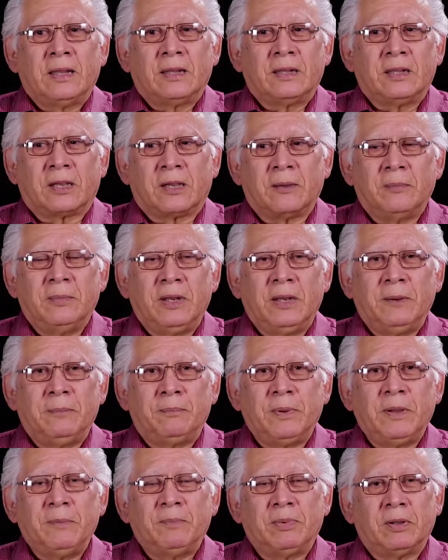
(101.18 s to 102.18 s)
the committee,
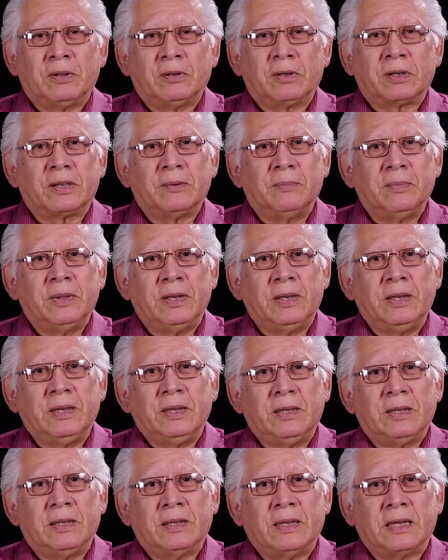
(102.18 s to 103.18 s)
people on the
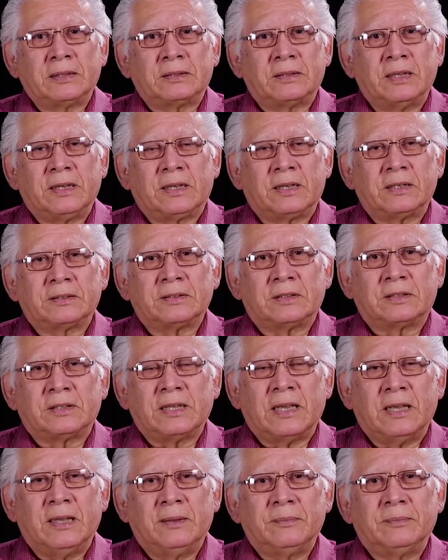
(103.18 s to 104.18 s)
committee, I think it's a
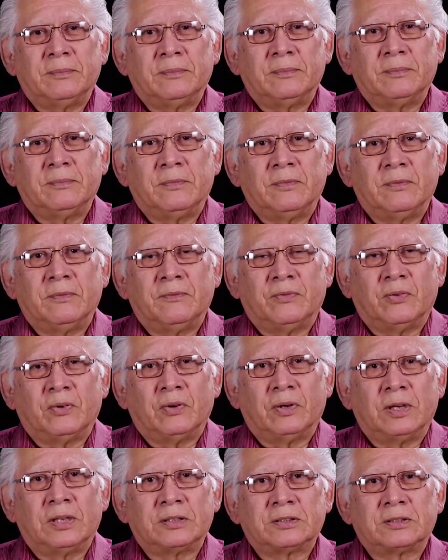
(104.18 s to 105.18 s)
time
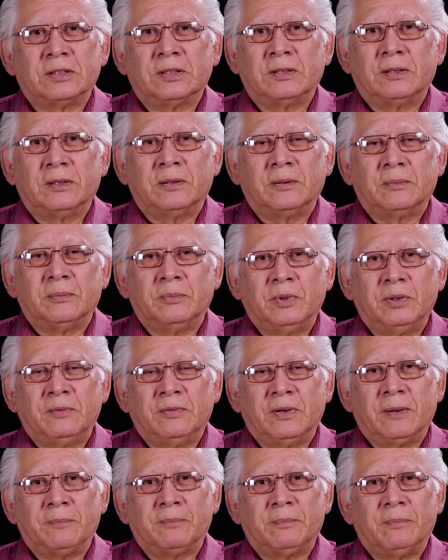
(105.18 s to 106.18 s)
for us to move
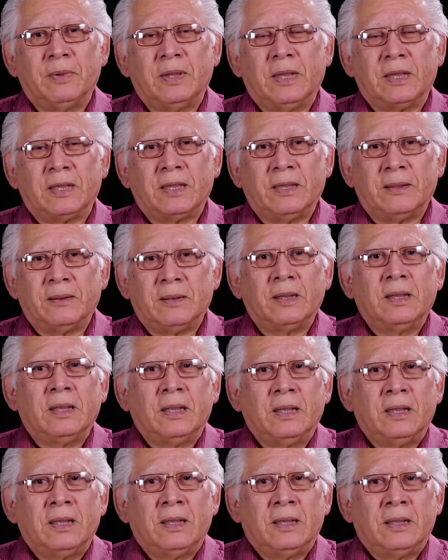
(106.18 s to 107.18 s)
up and
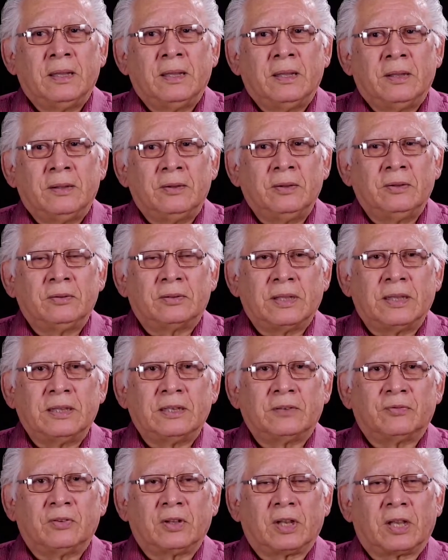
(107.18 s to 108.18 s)
do
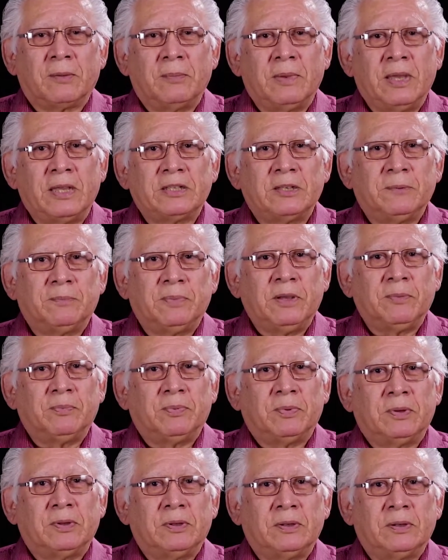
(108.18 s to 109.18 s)
things for the Comanche
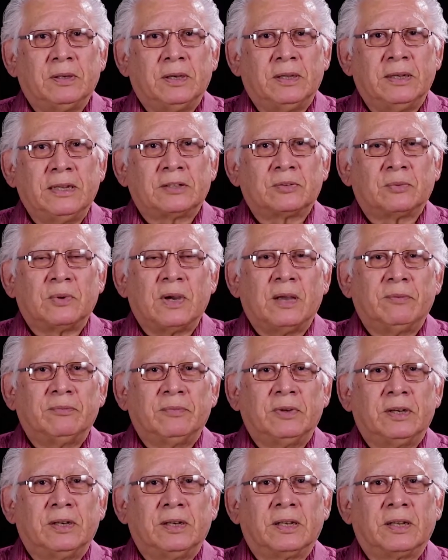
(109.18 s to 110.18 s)
people. And that's why I'm
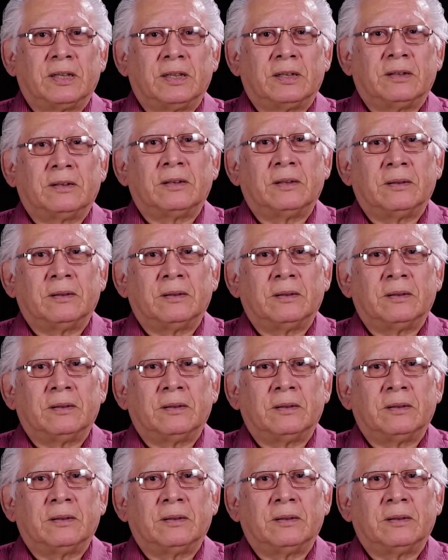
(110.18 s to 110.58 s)
running to.